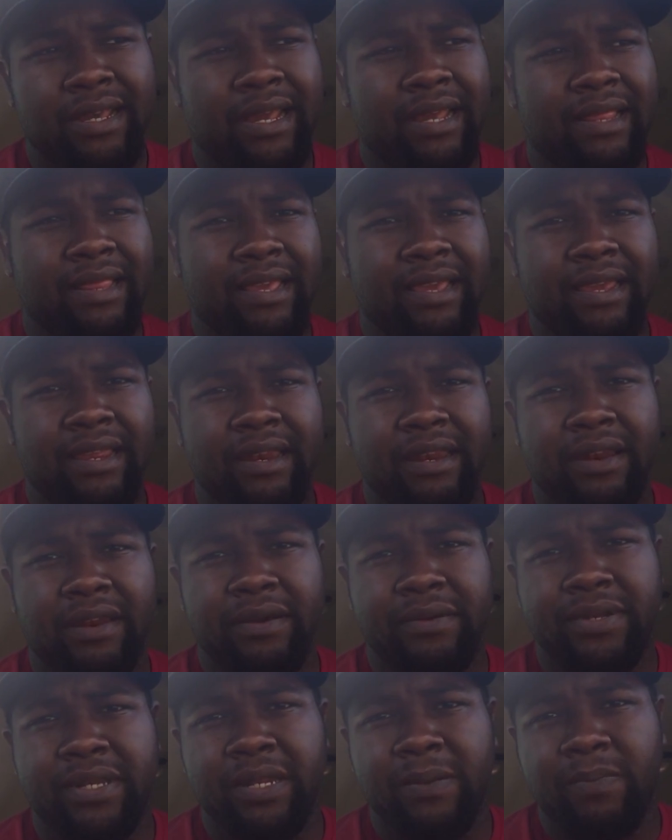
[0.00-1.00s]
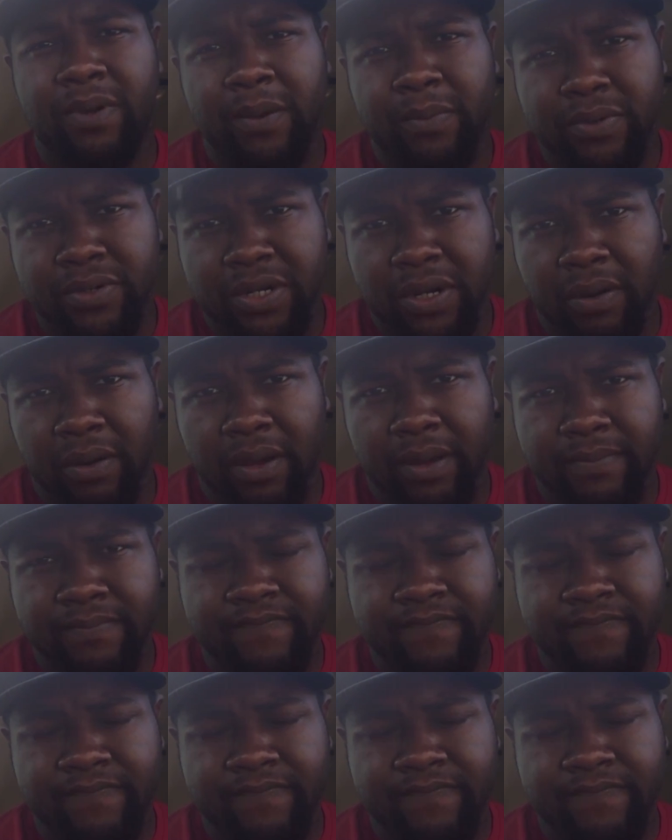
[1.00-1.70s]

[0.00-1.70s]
and then, 10 people show up.